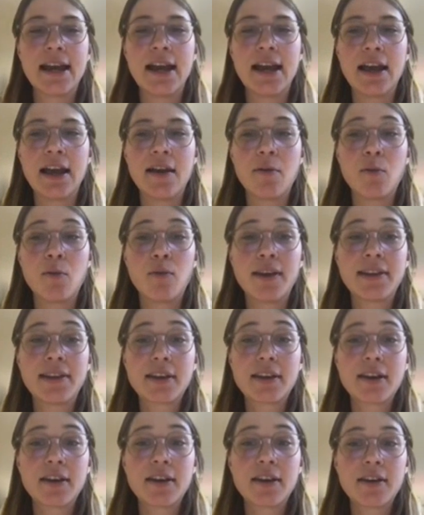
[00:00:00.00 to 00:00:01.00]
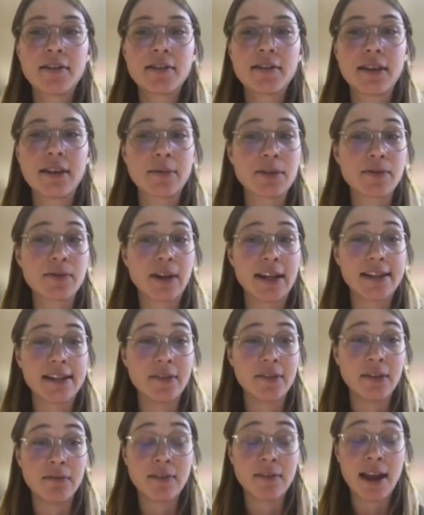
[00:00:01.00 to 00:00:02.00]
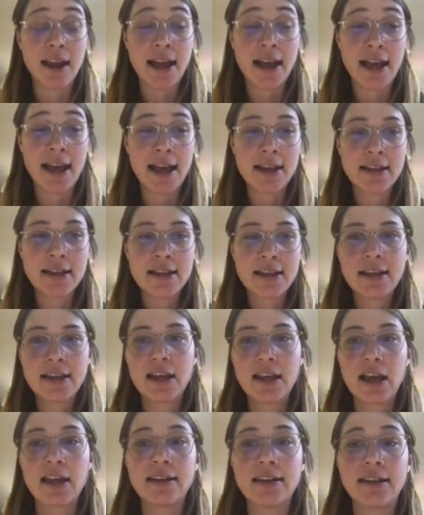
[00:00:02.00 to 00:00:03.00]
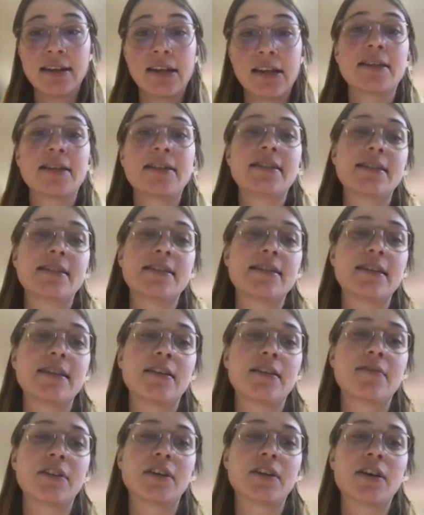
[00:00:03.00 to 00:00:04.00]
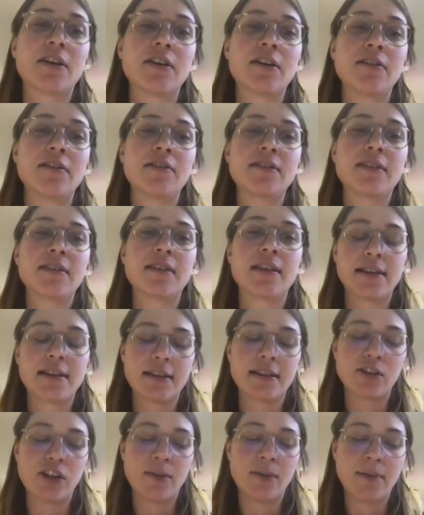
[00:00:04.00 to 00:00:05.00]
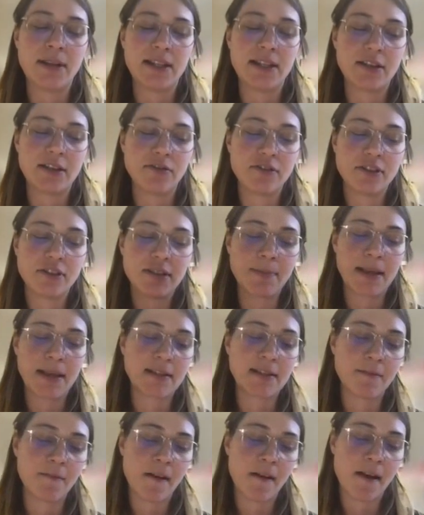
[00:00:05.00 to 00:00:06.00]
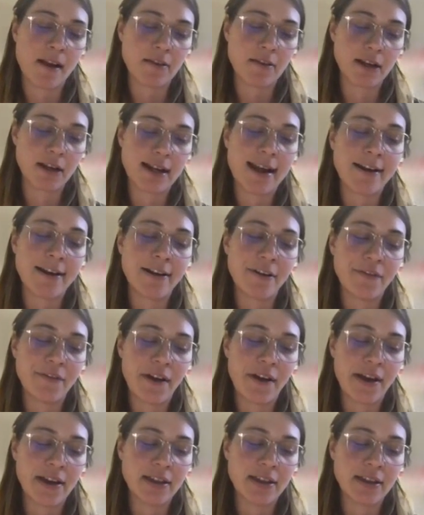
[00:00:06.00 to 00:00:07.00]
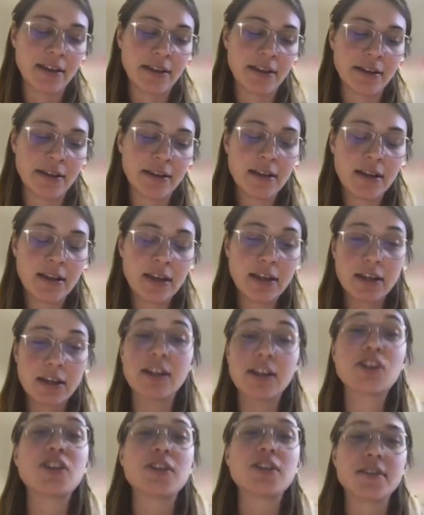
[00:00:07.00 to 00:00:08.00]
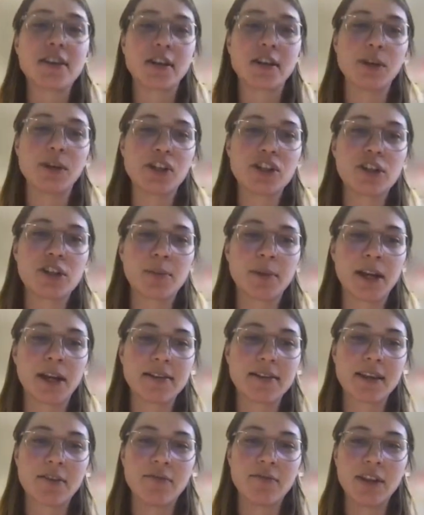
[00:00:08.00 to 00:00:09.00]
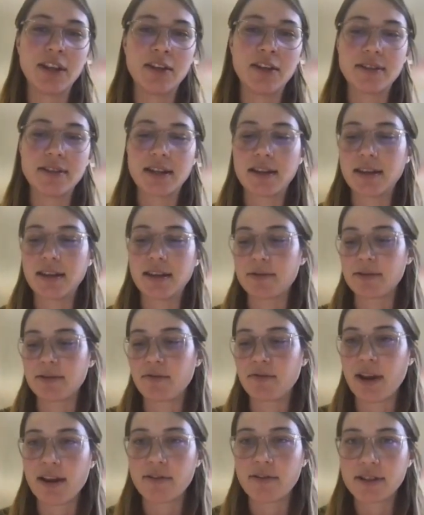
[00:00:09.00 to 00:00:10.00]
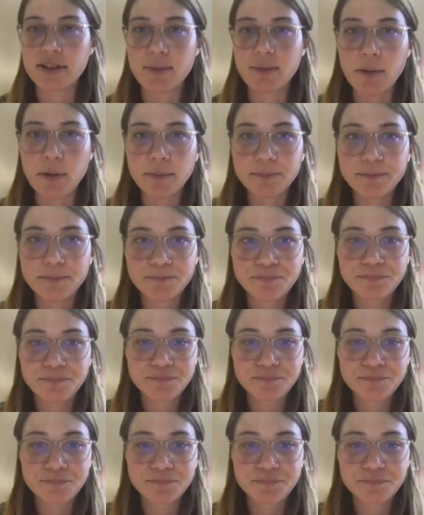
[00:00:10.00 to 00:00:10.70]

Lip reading: with the code. That was relatively rare, and licensing of the code. So that essentially means that you specify or clarify the conditions under which someone else can reuse it. That was rare as well.